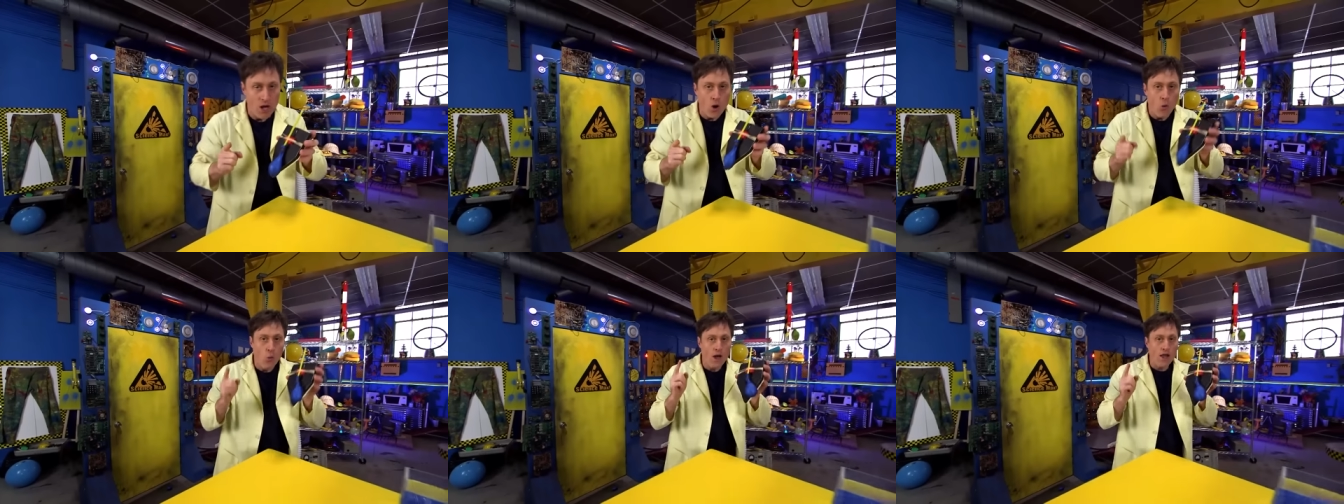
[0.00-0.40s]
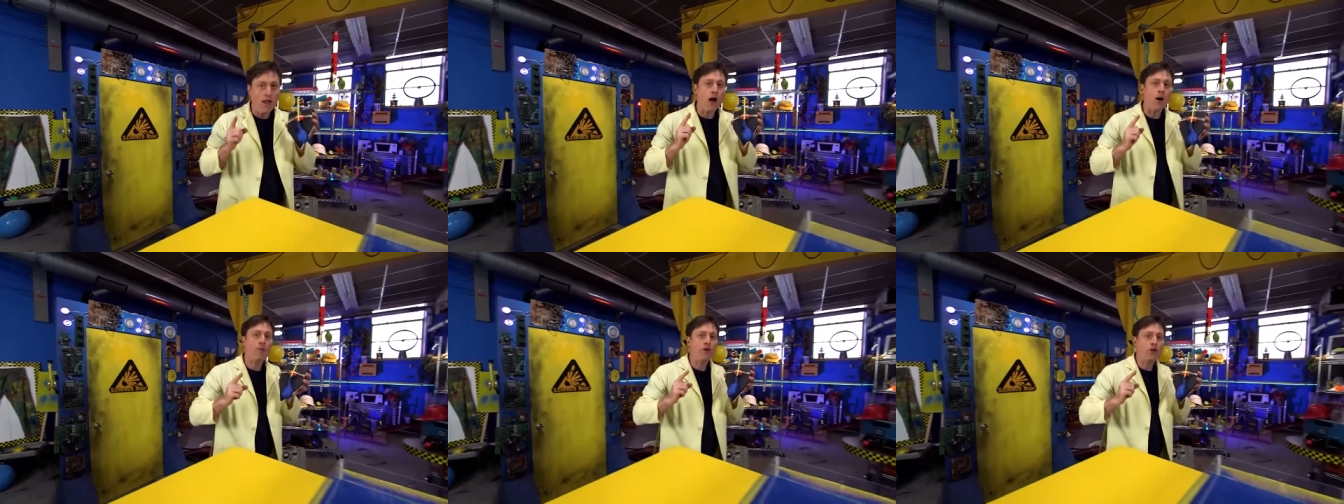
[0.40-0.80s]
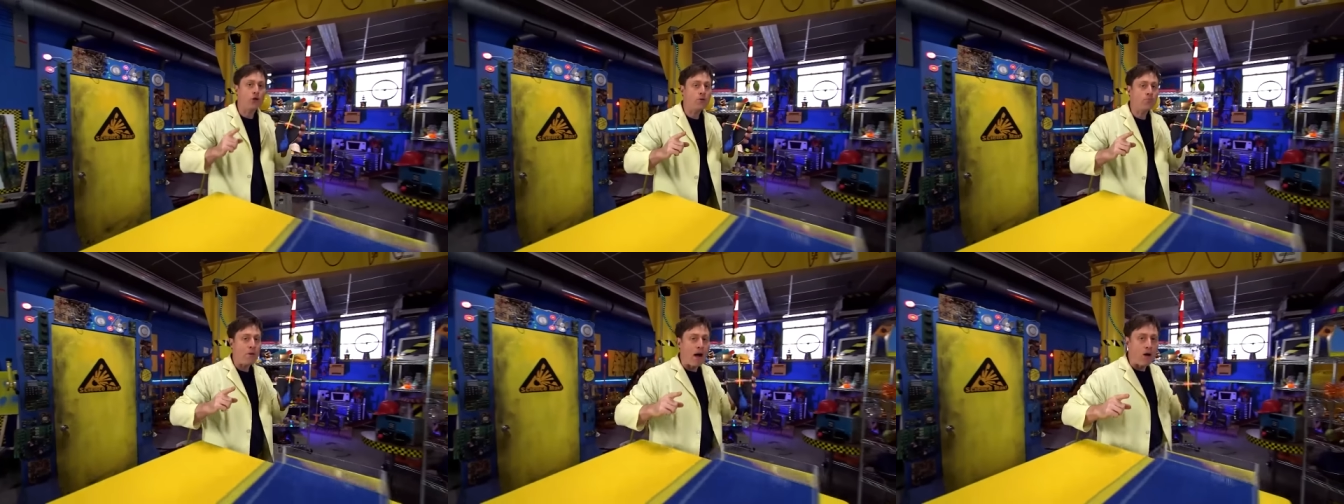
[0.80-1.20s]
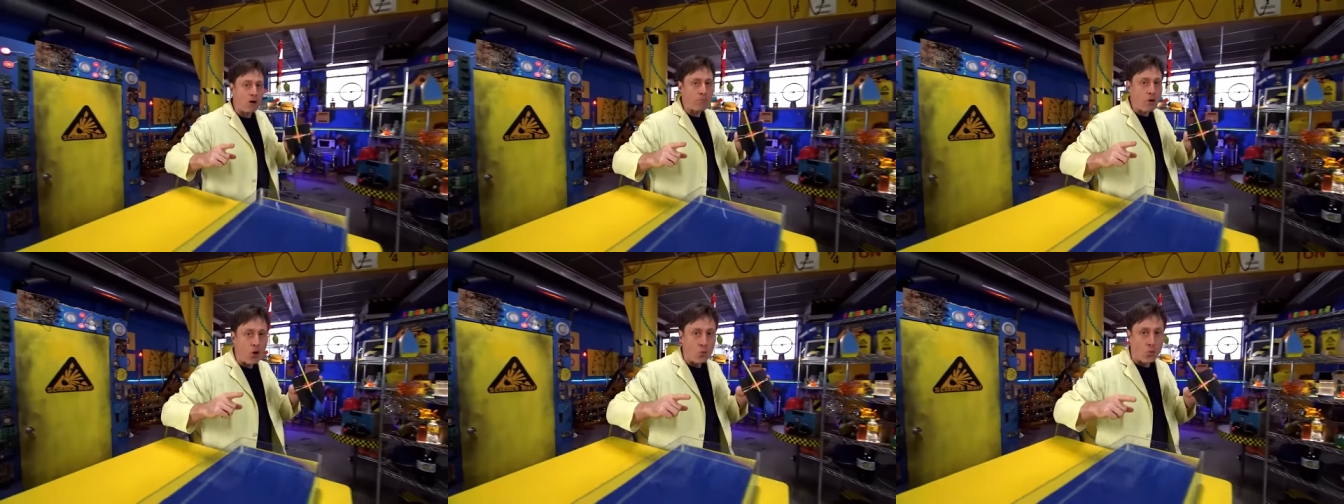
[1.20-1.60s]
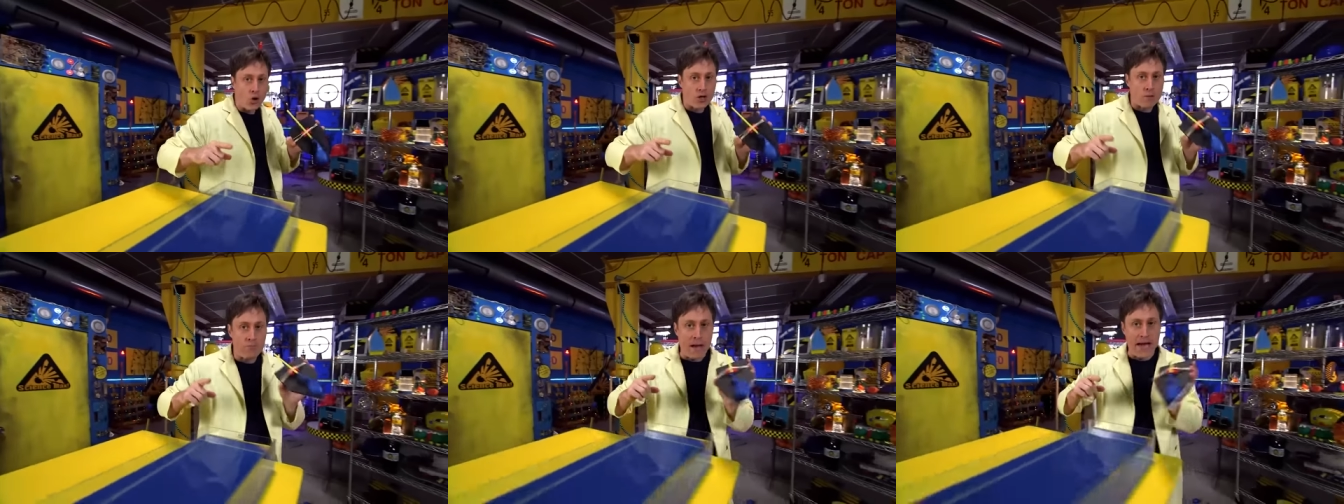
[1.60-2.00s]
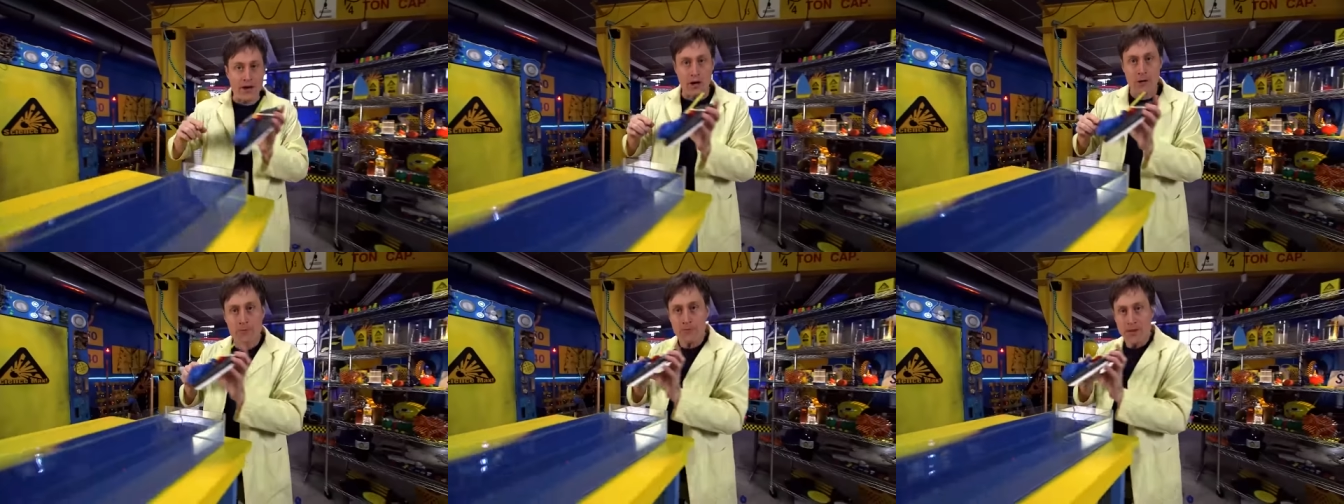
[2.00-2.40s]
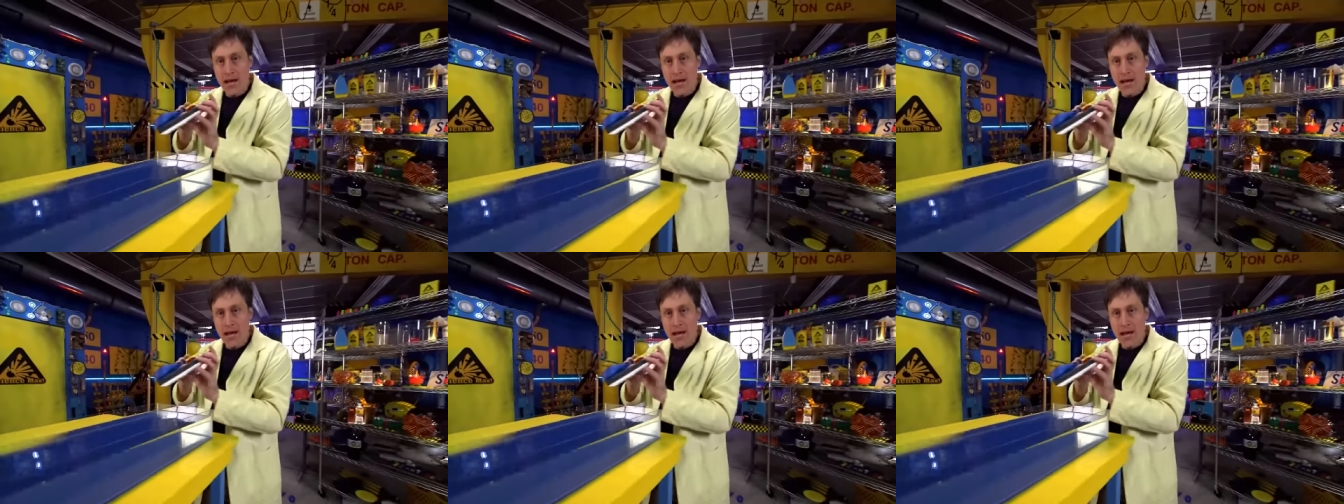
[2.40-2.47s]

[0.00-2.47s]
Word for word: will our balloon-powered boat work better